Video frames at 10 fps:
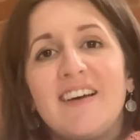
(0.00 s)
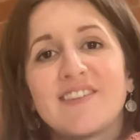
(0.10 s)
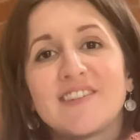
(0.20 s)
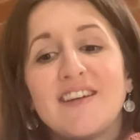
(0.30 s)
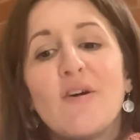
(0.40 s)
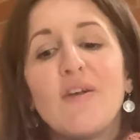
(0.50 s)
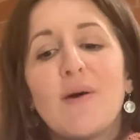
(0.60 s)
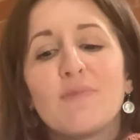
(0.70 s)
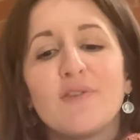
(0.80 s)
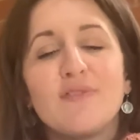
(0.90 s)
because I know a
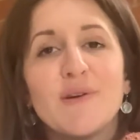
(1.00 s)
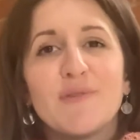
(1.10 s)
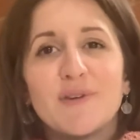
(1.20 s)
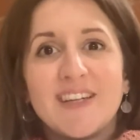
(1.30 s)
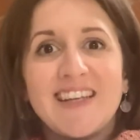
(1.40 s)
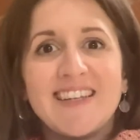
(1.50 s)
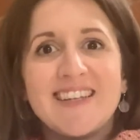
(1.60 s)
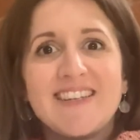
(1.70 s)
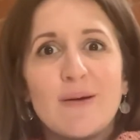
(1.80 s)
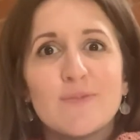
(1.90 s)
number of you have already
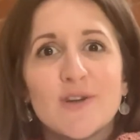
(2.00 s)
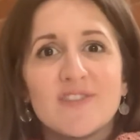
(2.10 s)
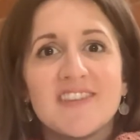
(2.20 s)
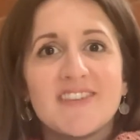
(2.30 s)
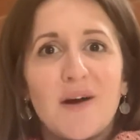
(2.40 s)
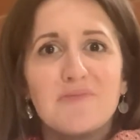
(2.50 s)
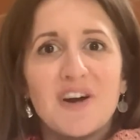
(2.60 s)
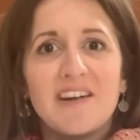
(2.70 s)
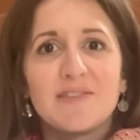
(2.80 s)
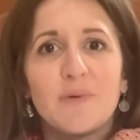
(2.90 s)
jumped onto the time
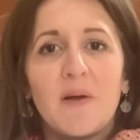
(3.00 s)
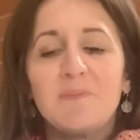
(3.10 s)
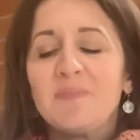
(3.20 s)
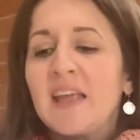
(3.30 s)
trades one.